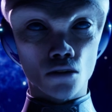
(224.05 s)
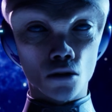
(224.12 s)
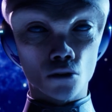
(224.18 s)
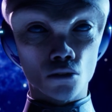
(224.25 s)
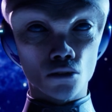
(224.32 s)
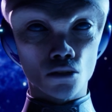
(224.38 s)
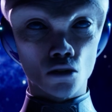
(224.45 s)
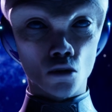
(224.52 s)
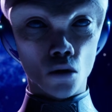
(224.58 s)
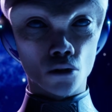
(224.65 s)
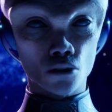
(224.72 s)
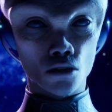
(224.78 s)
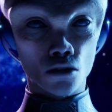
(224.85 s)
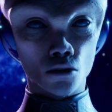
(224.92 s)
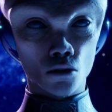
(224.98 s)

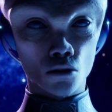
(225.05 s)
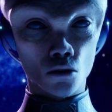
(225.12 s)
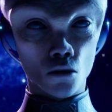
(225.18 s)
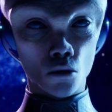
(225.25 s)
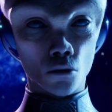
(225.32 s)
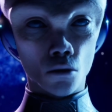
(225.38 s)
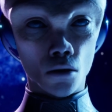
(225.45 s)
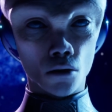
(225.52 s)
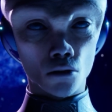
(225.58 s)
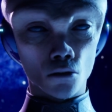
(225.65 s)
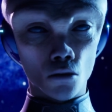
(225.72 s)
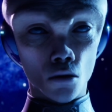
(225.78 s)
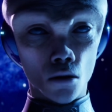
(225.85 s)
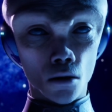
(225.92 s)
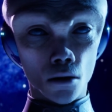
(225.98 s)
Self-destruction is another
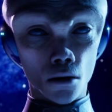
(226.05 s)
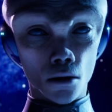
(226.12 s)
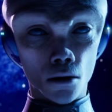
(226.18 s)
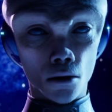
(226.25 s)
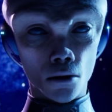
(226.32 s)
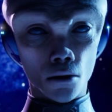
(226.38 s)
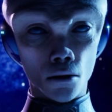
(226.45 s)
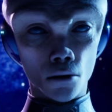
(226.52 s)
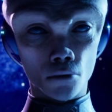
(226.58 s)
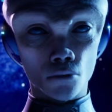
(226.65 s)
possibility.